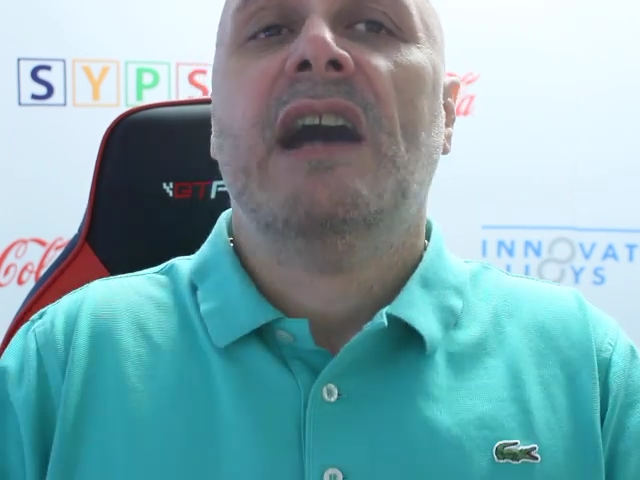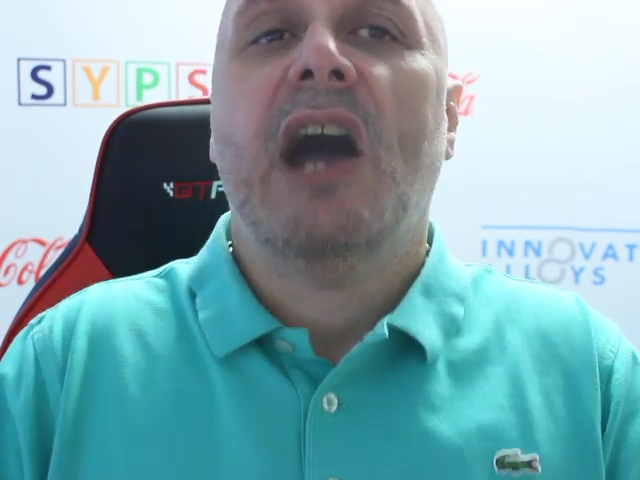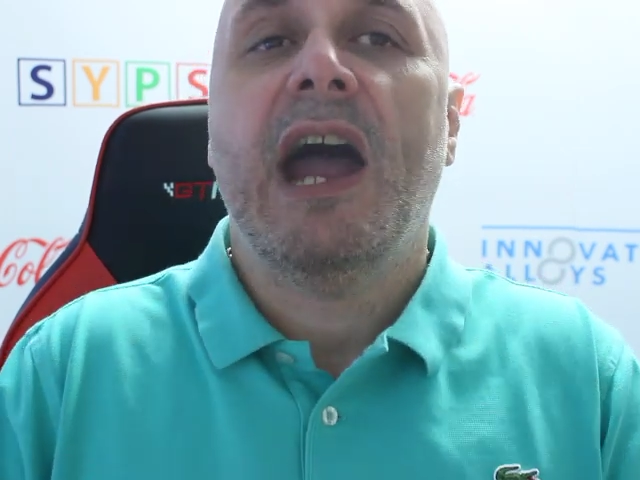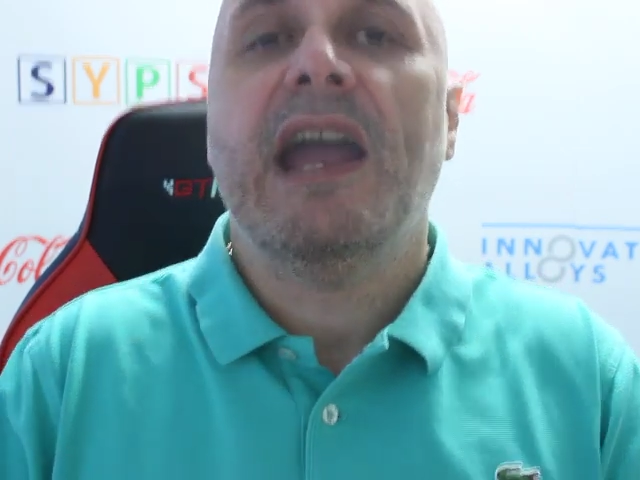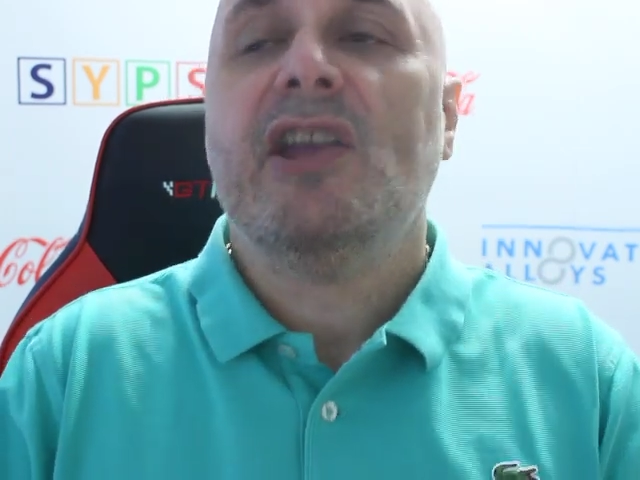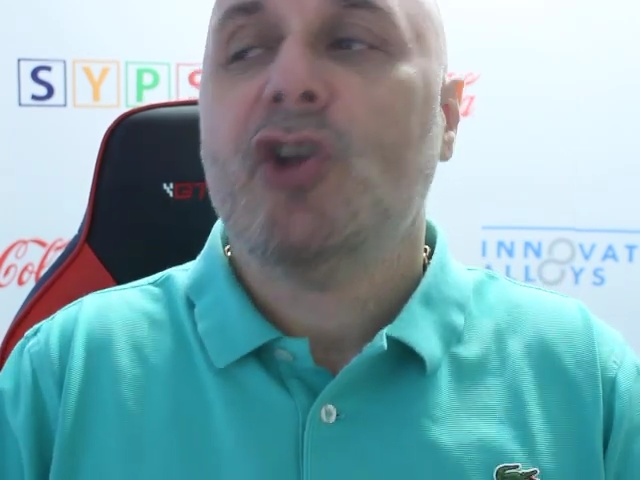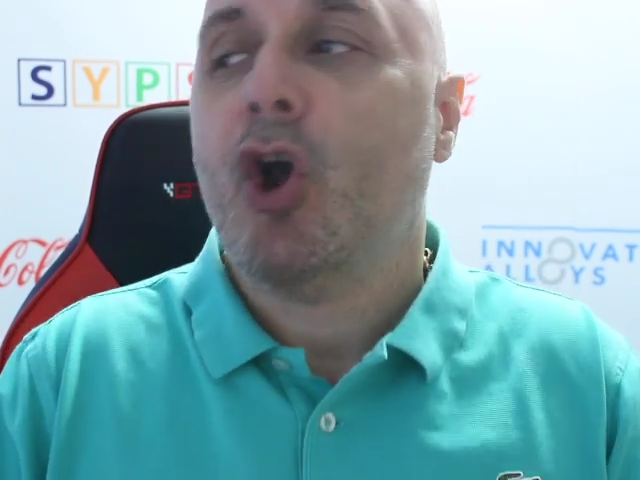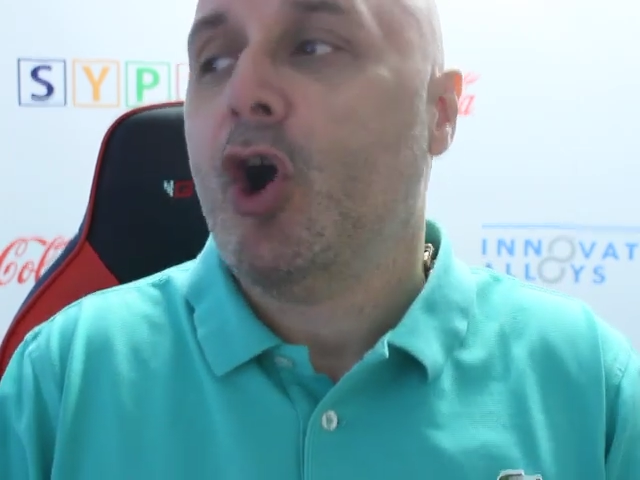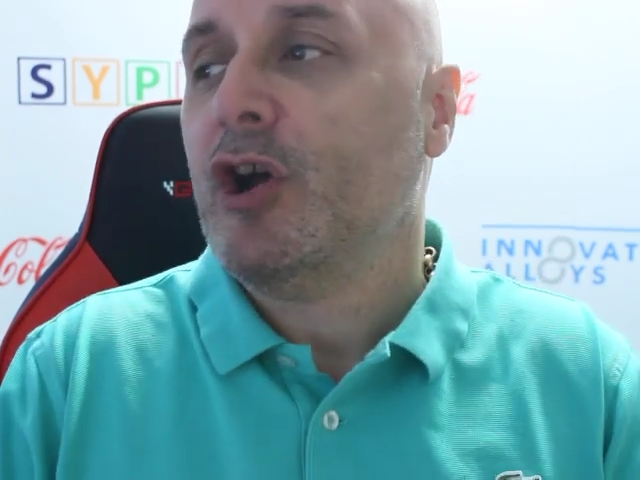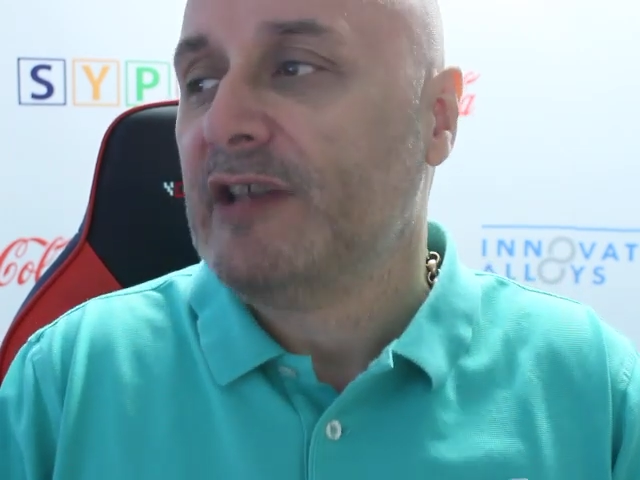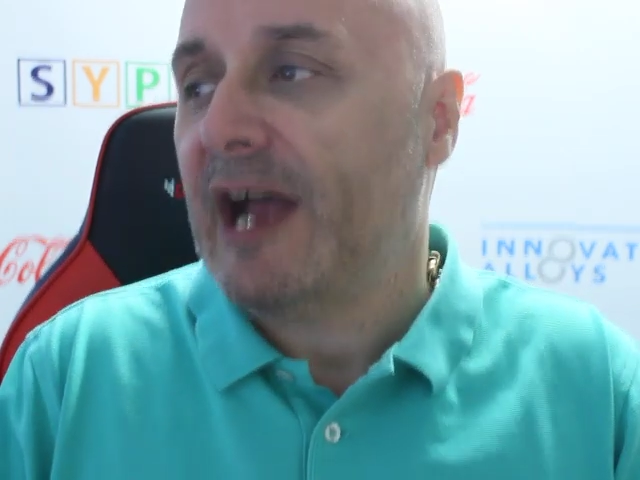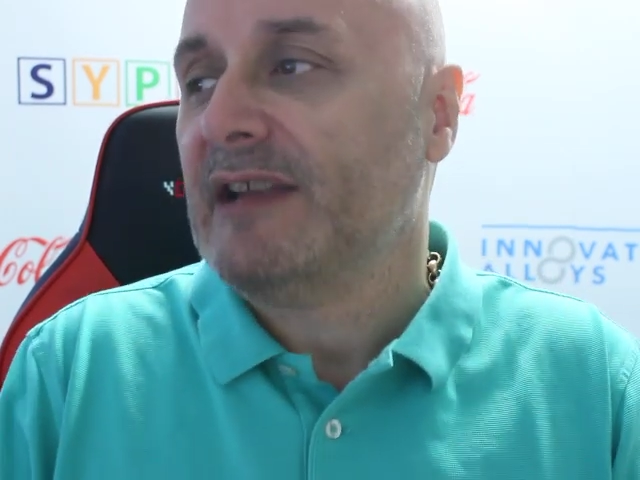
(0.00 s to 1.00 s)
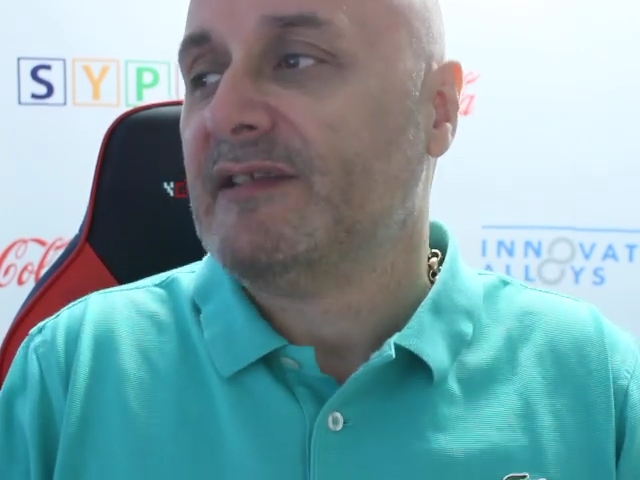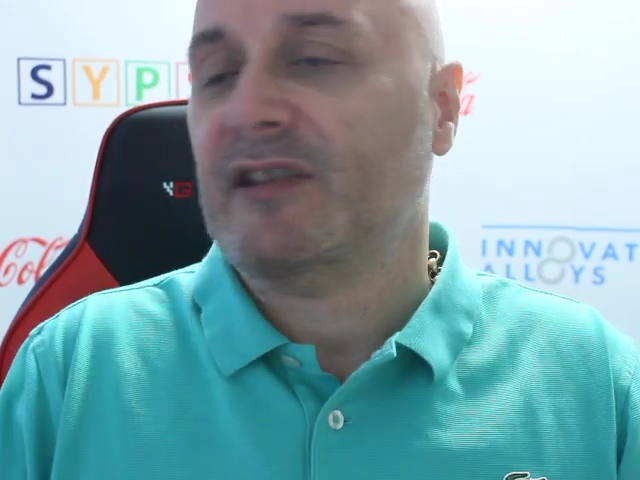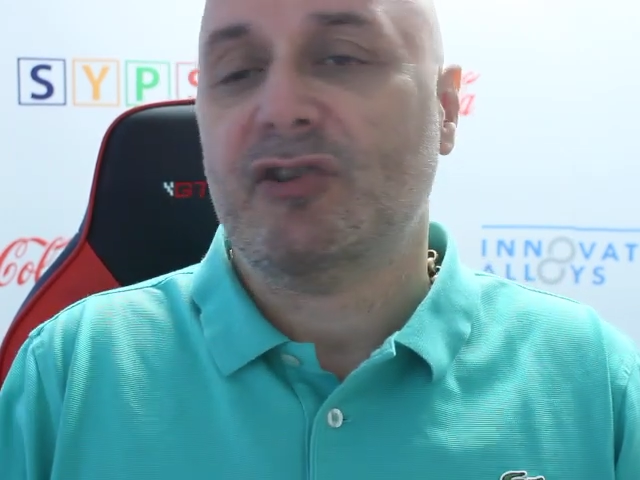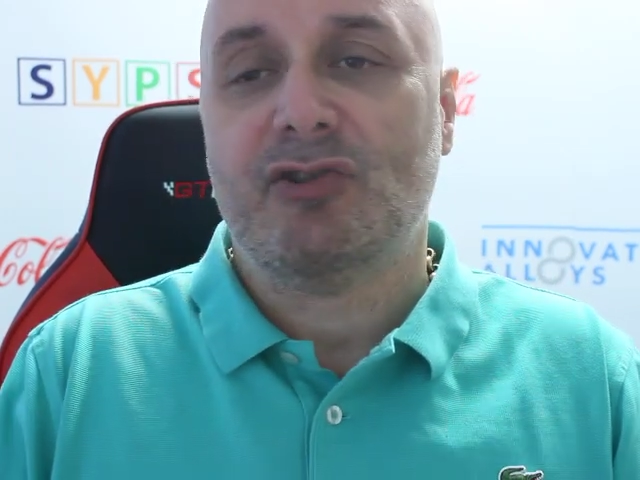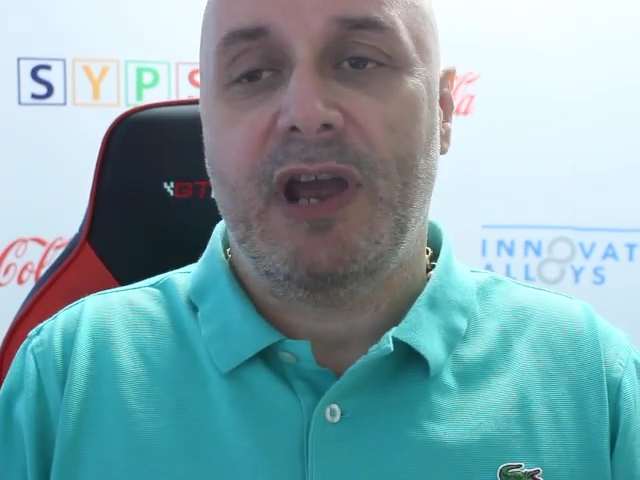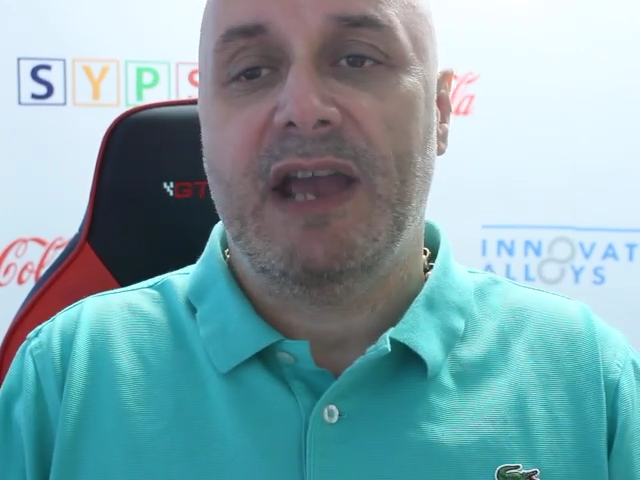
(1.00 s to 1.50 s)
at your dad's
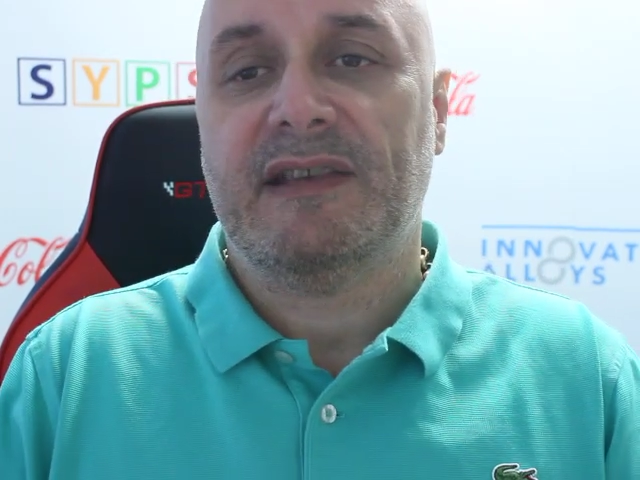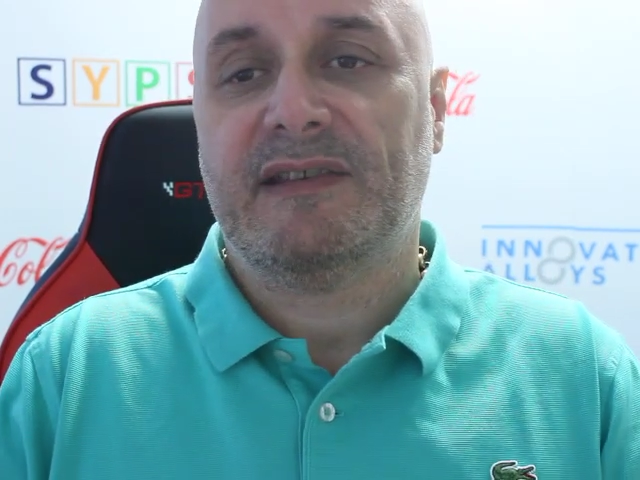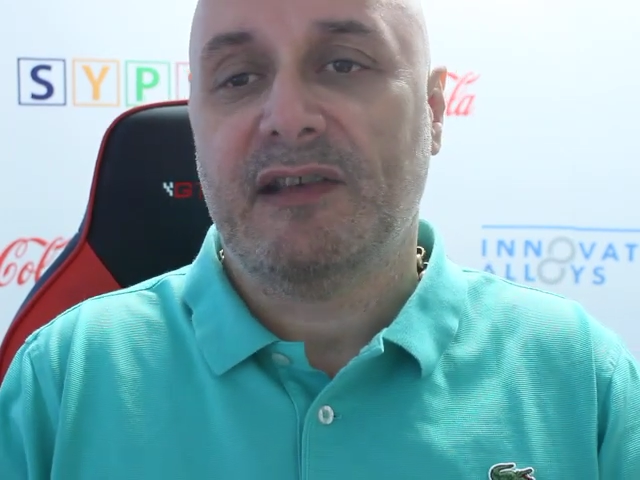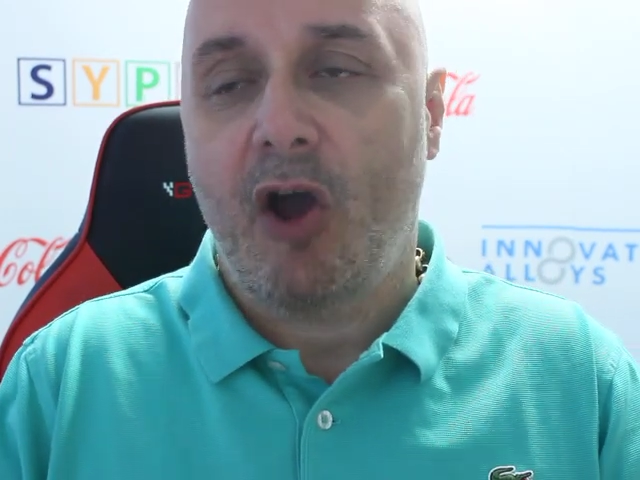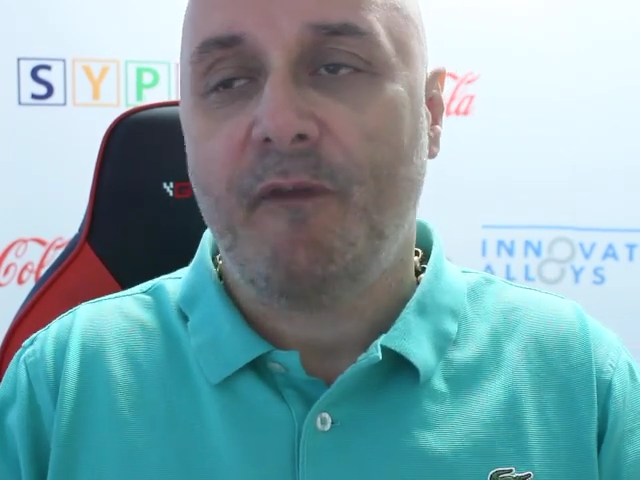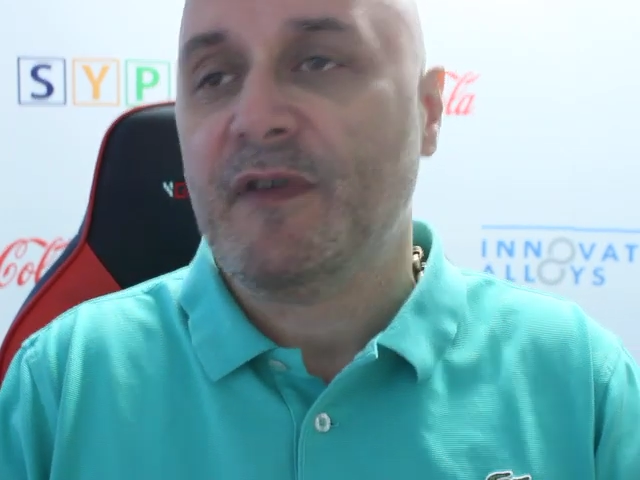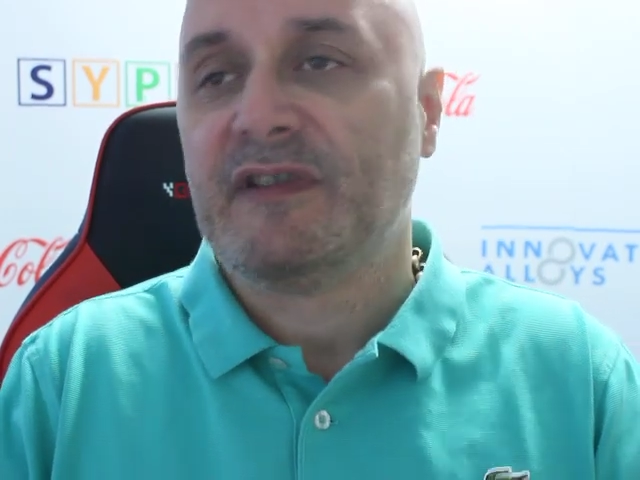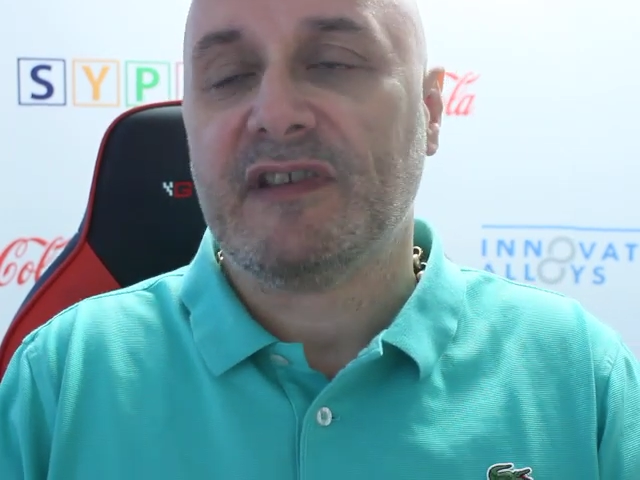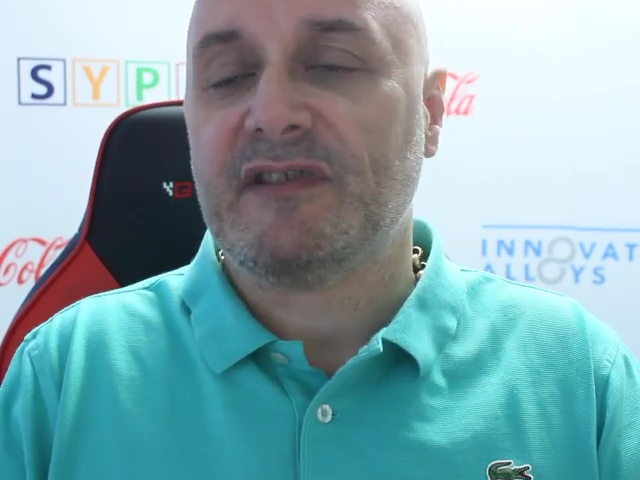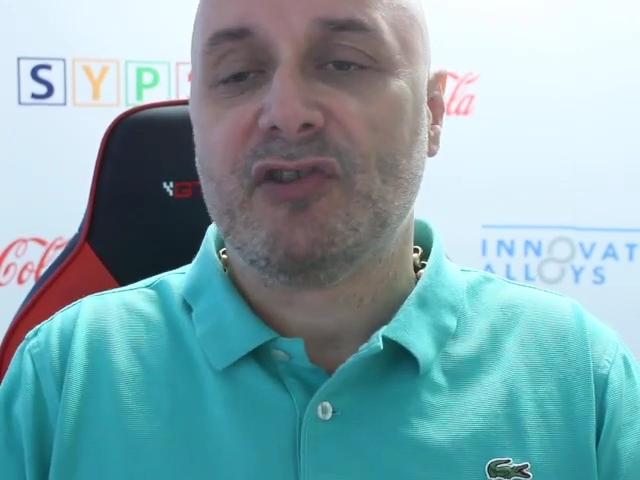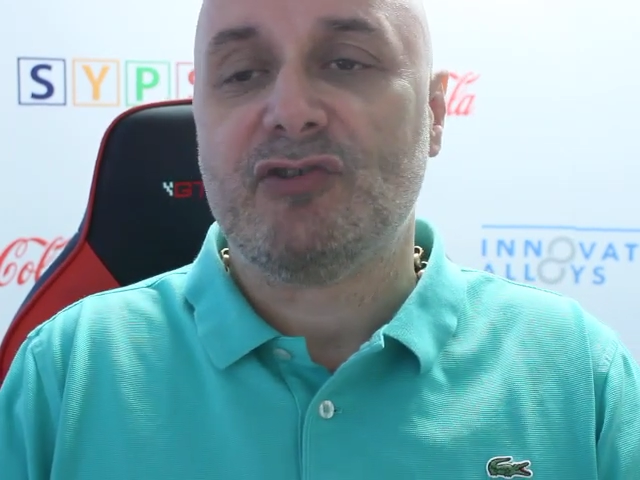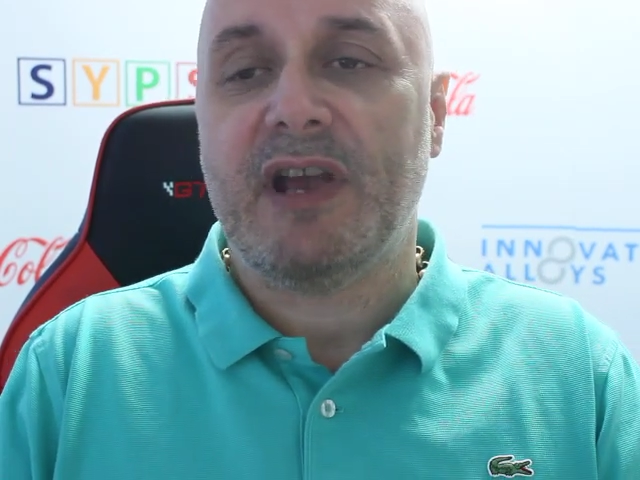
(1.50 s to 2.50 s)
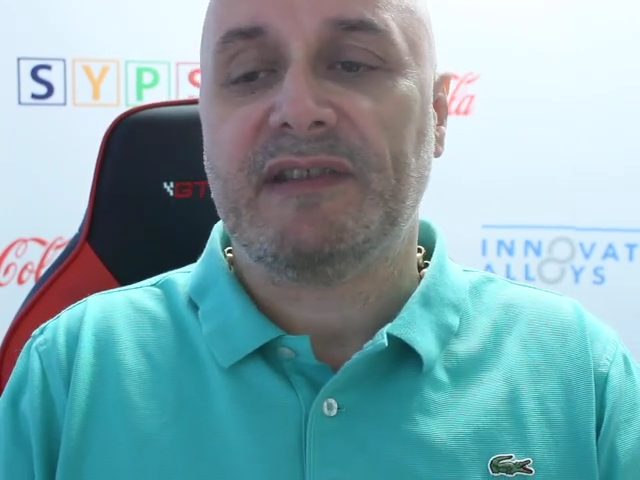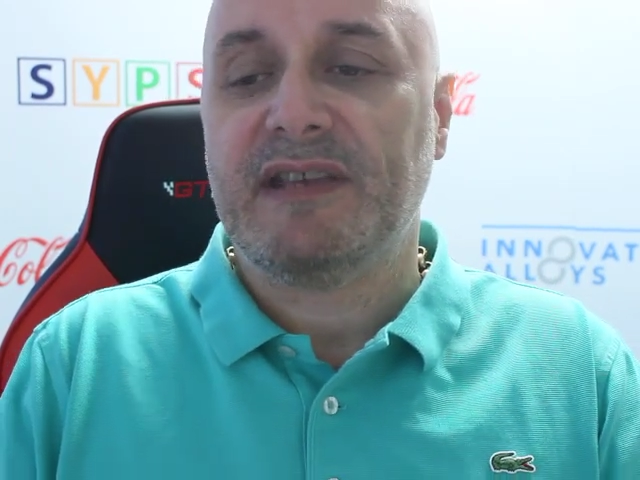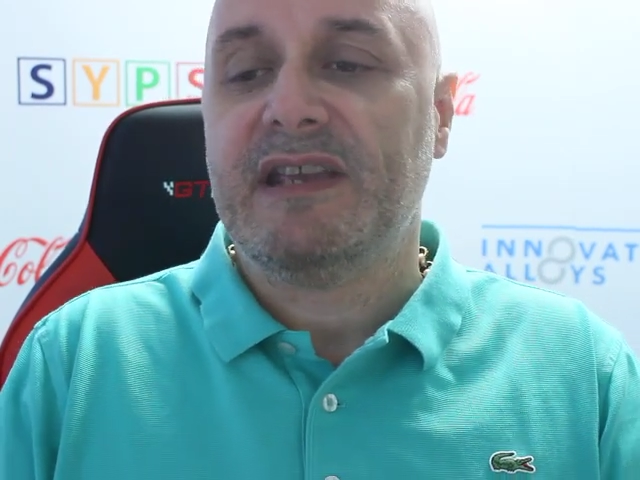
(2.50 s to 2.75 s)
address, officer's address,